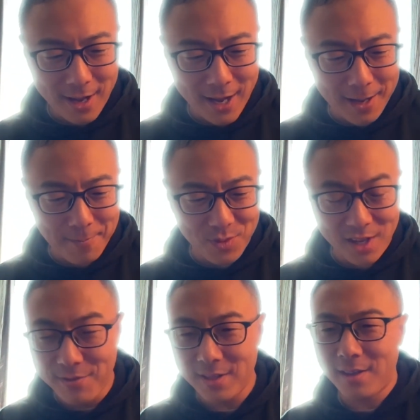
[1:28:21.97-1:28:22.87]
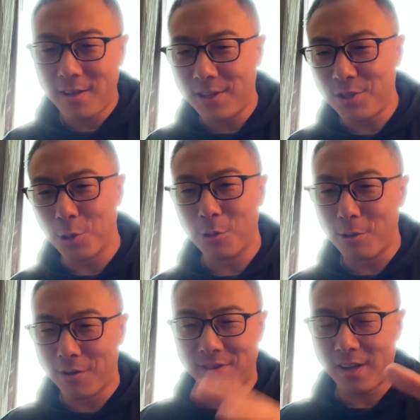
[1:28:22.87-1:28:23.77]
And even Joe
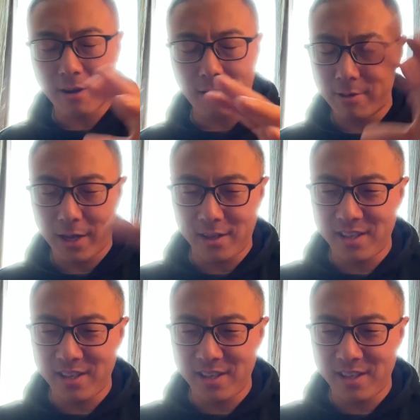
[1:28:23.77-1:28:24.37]
Rogan say, okay,